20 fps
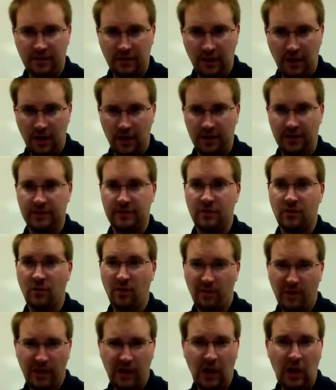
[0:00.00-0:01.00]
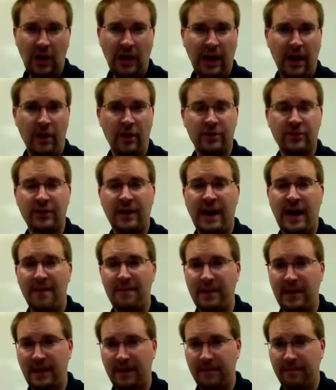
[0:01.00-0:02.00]
lungs, or what we call air
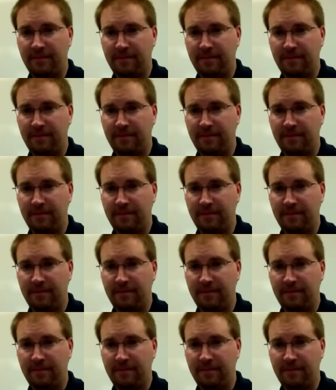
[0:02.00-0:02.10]
trapping.